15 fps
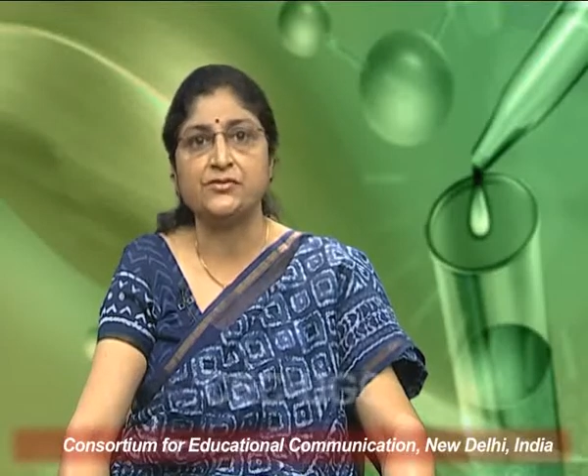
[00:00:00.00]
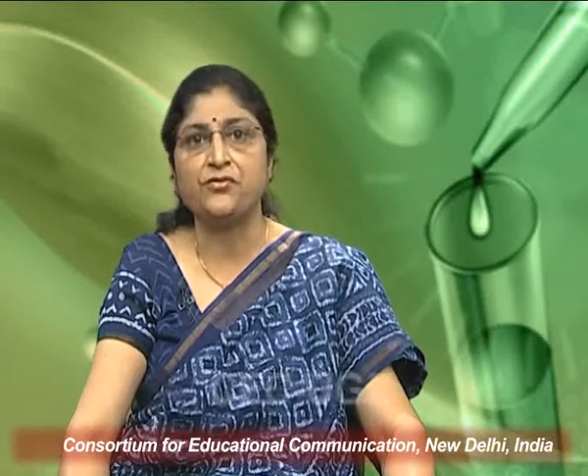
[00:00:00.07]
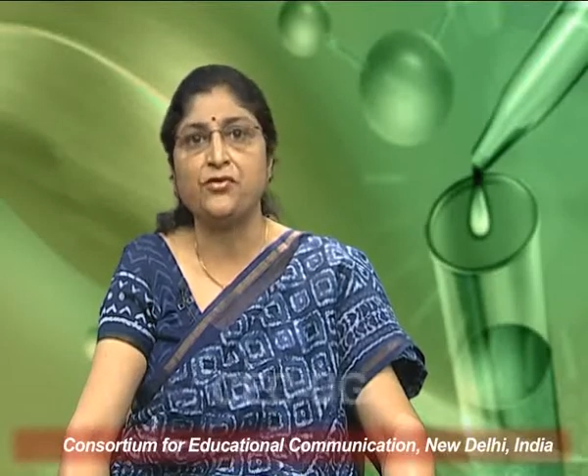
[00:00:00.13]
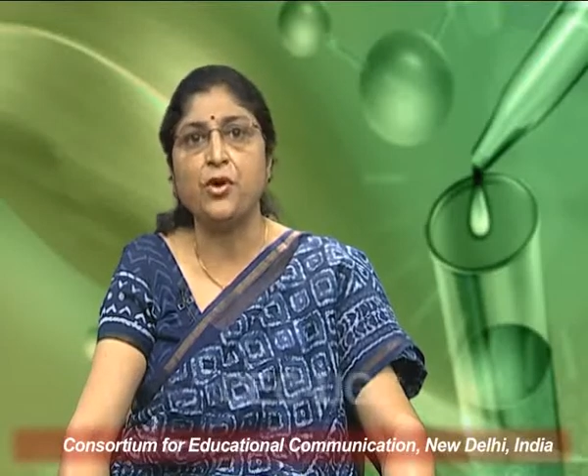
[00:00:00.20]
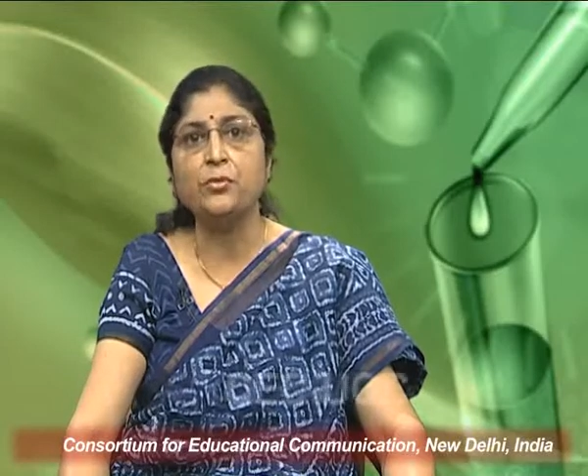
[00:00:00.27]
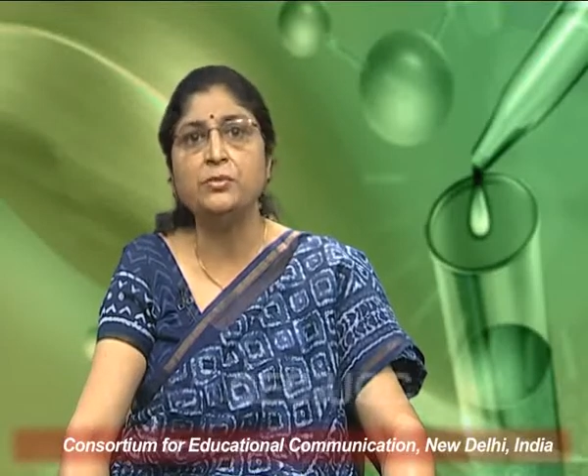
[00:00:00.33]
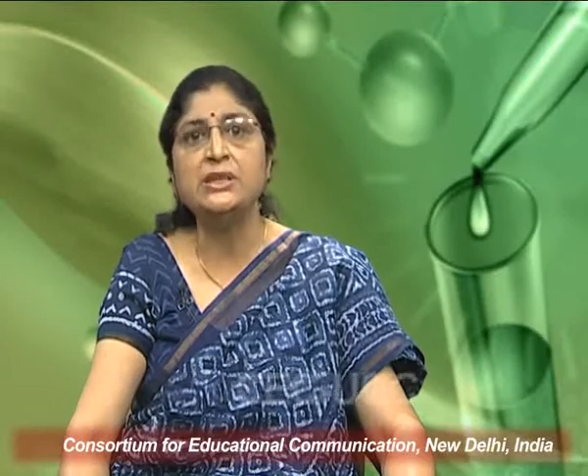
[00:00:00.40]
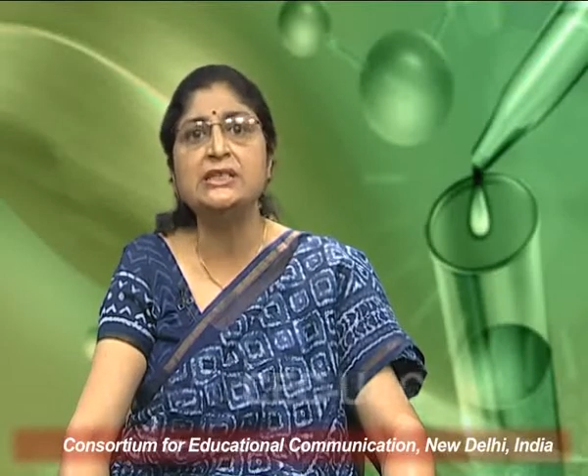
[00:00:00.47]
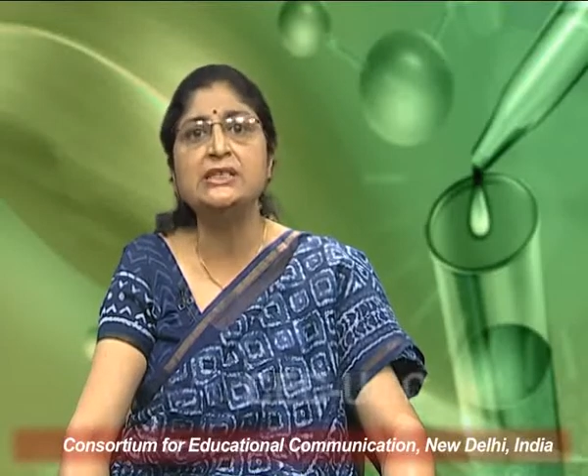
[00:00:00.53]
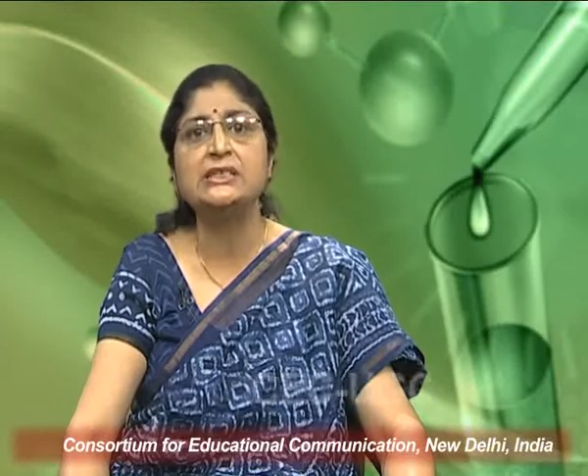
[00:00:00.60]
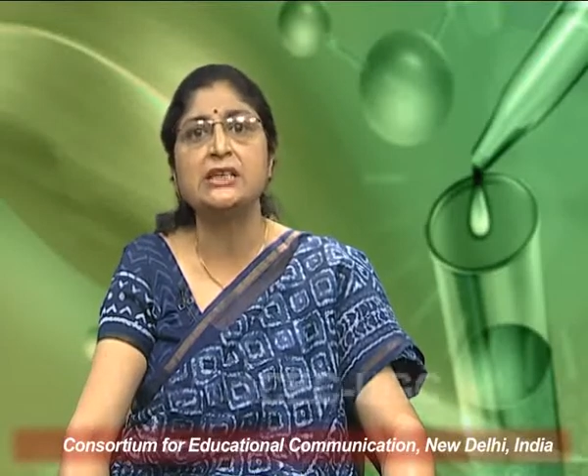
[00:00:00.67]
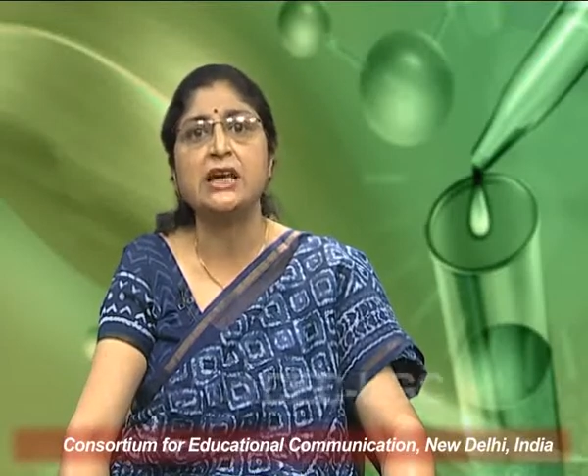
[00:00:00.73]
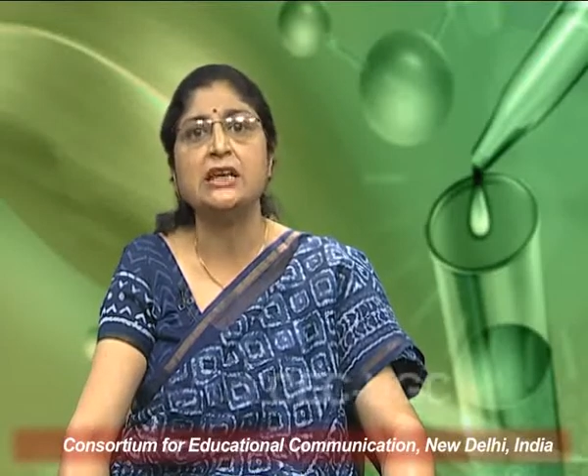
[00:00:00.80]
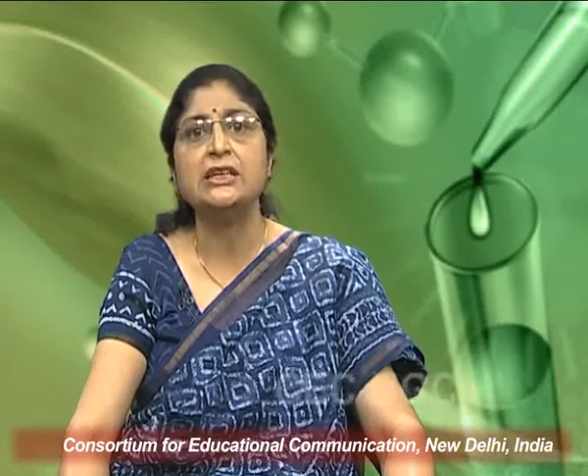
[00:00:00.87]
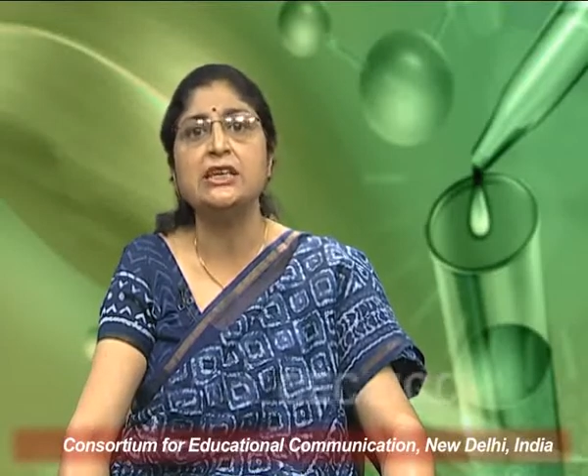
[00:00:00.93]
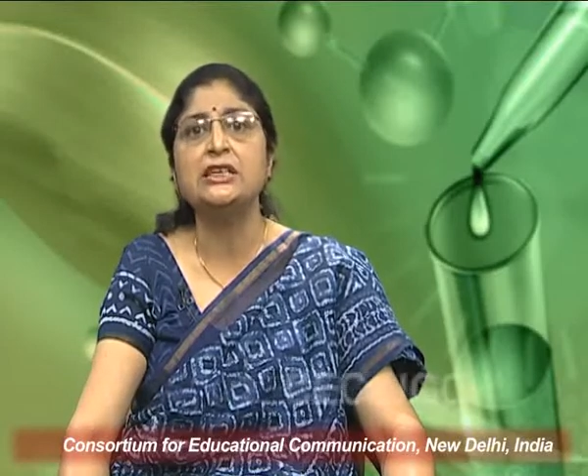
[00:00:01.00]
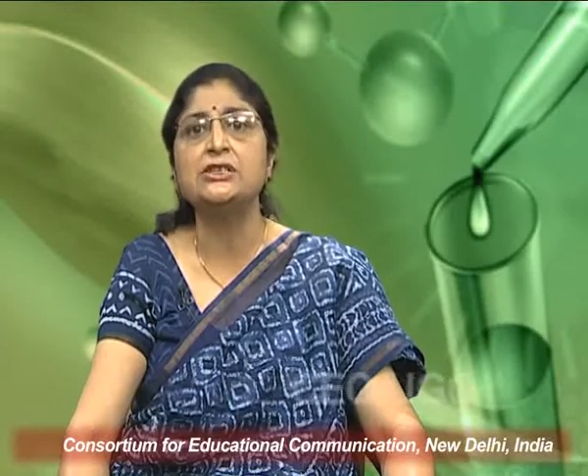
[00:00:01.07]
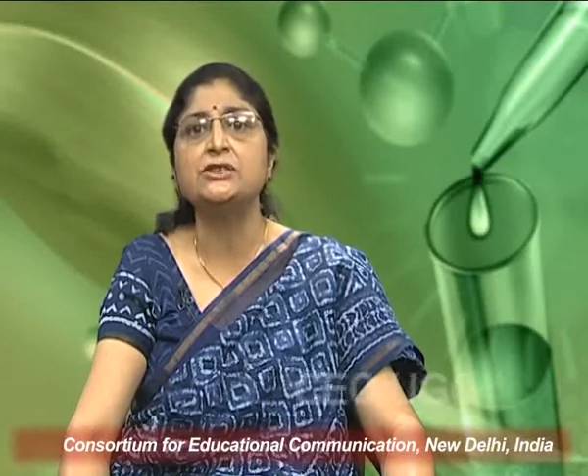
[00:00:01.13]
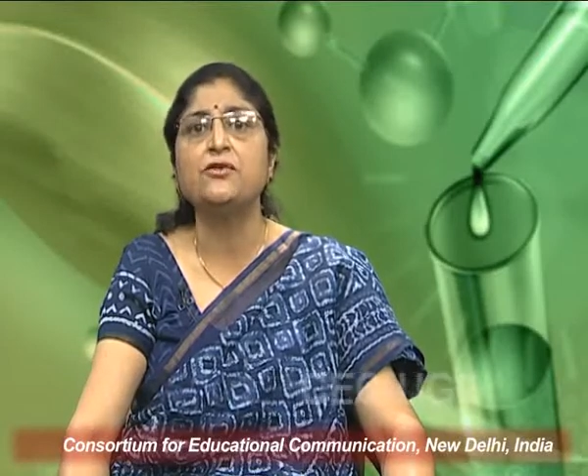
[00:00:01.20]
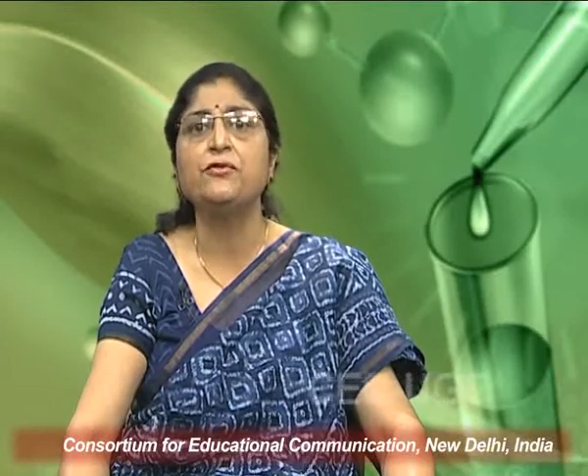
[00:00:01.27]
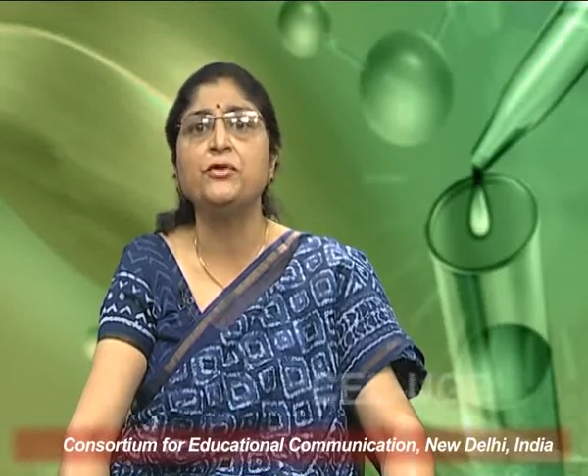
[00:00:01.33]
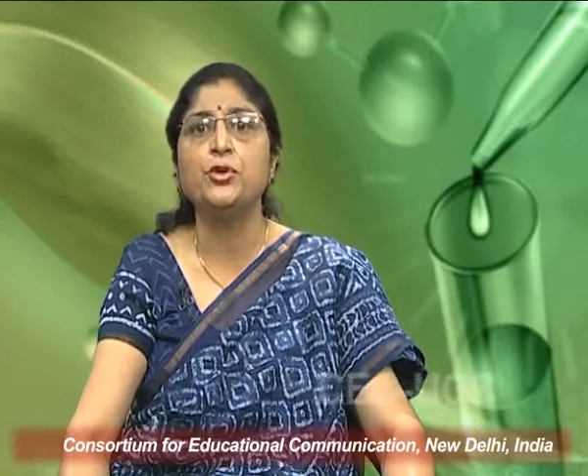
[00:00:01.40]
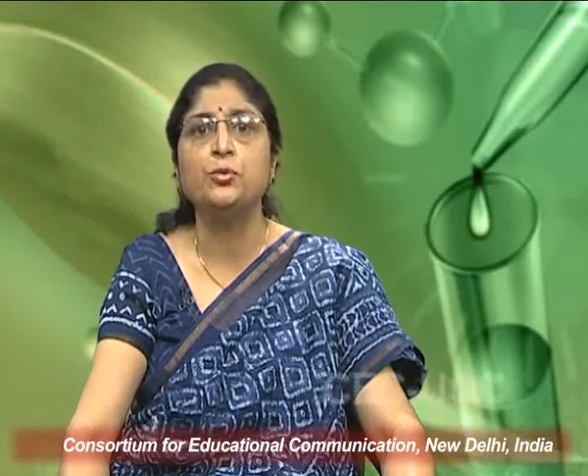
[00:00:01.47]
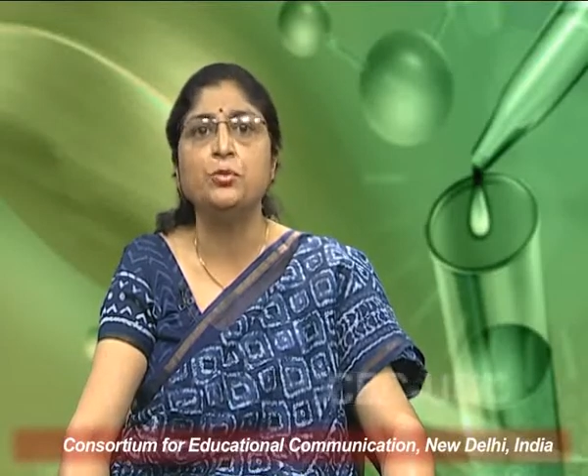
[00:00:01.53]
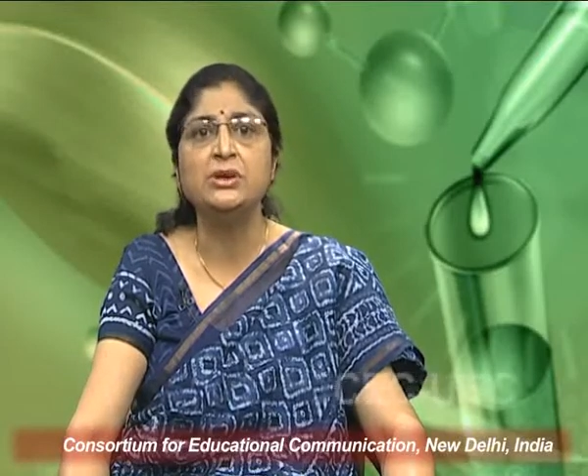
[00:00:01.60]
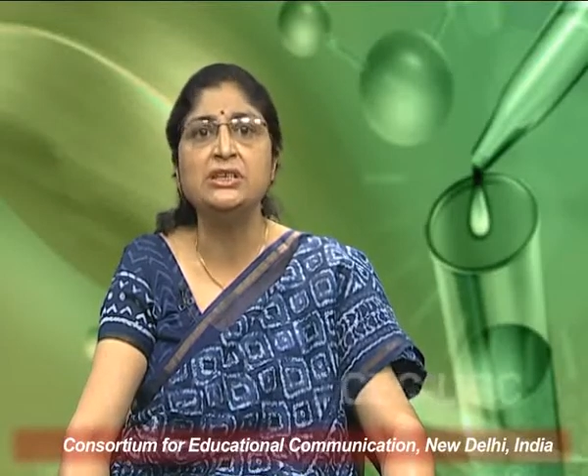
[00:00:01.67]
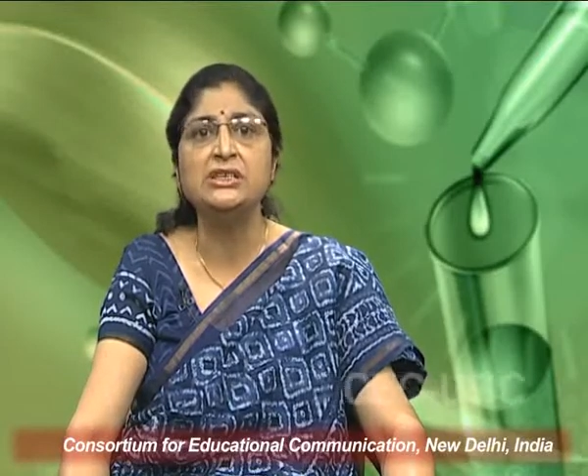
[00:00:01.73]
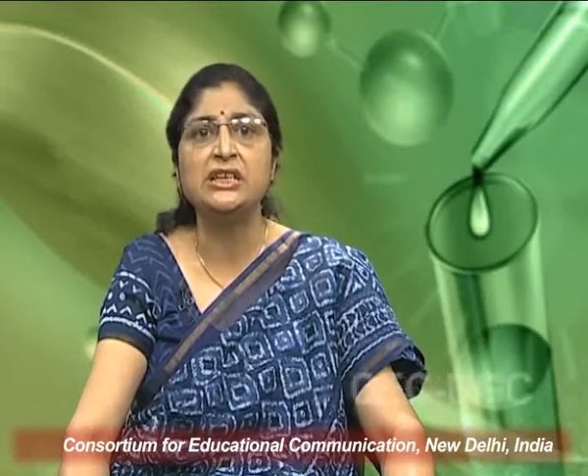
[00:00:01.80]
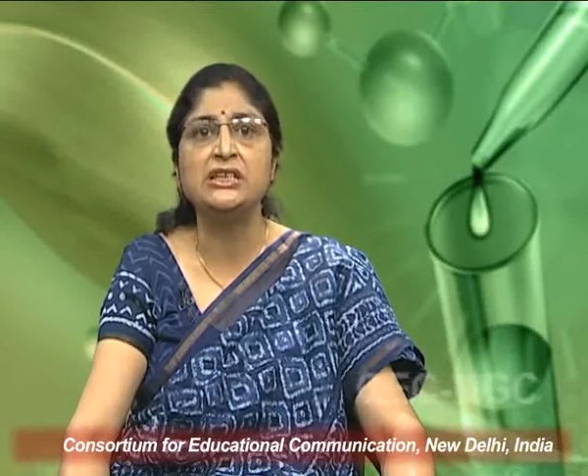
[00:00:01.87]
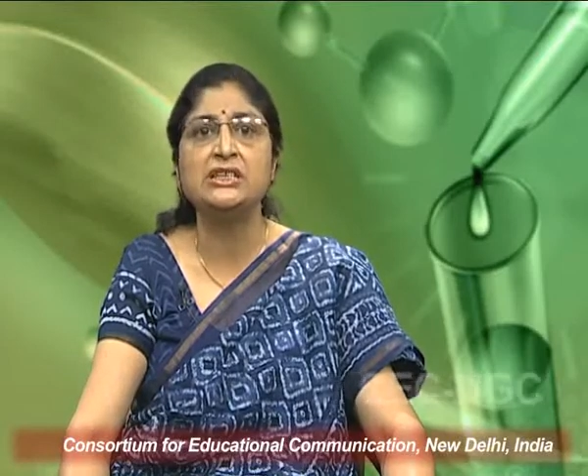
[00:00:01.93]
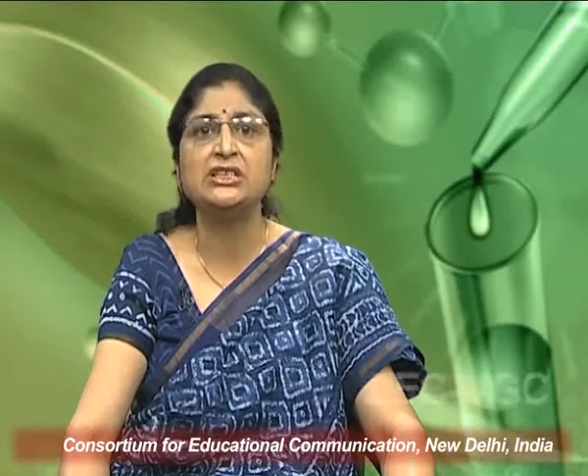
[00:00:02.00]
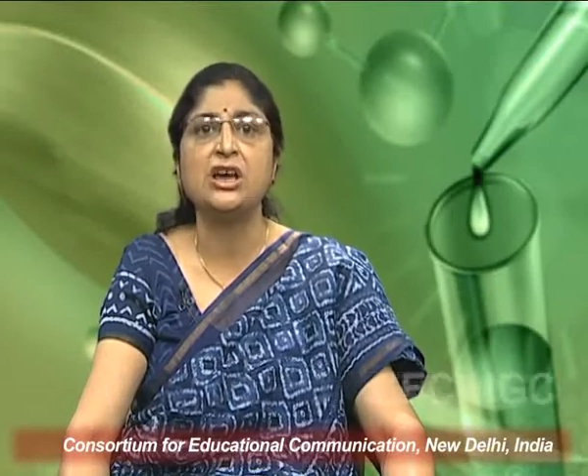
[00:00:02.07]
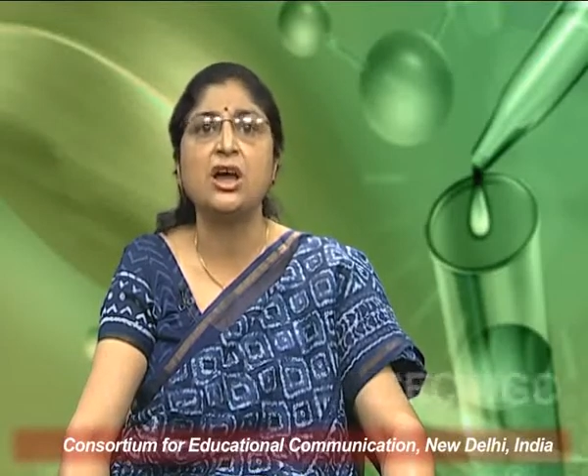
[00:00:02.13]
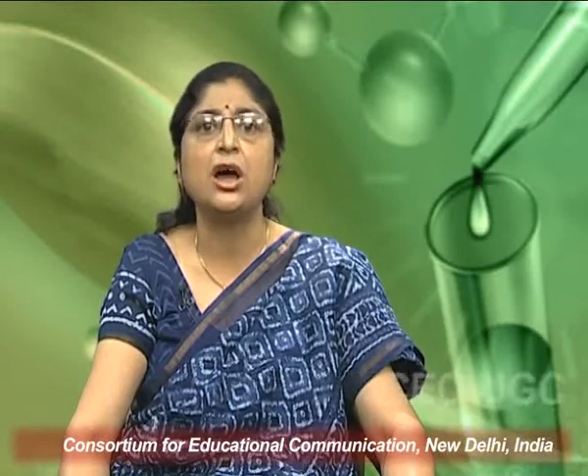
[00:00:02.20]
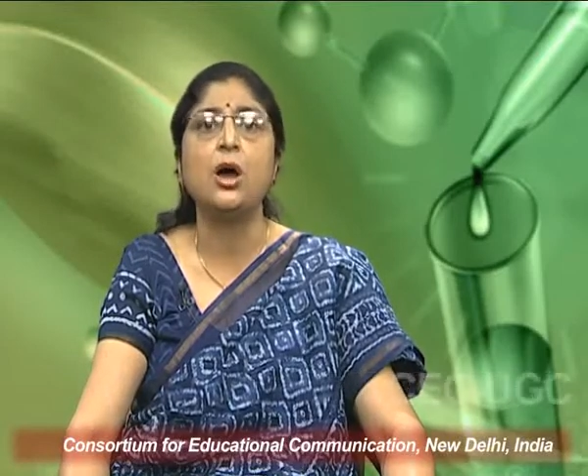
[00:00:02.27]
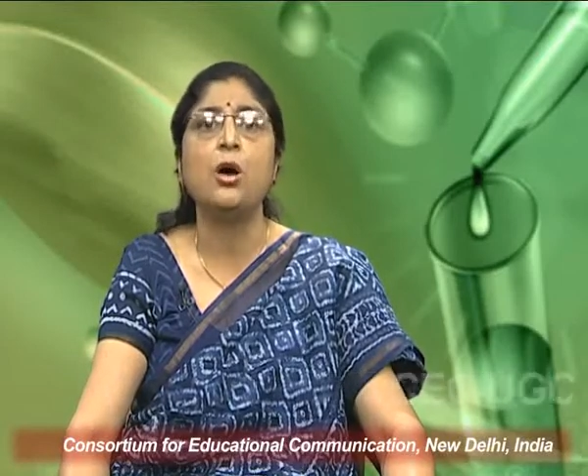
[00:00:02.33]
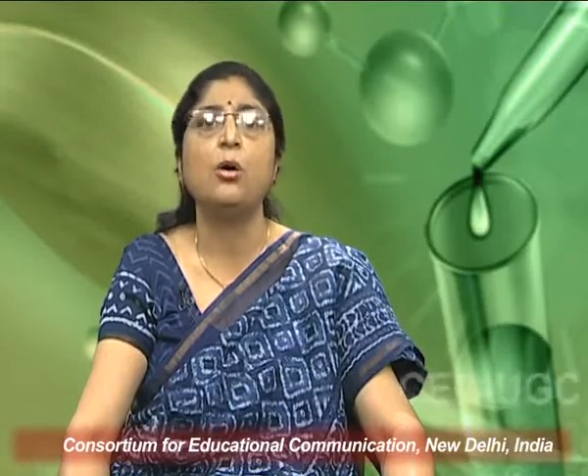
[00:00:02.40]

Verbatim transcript: From the studies of human data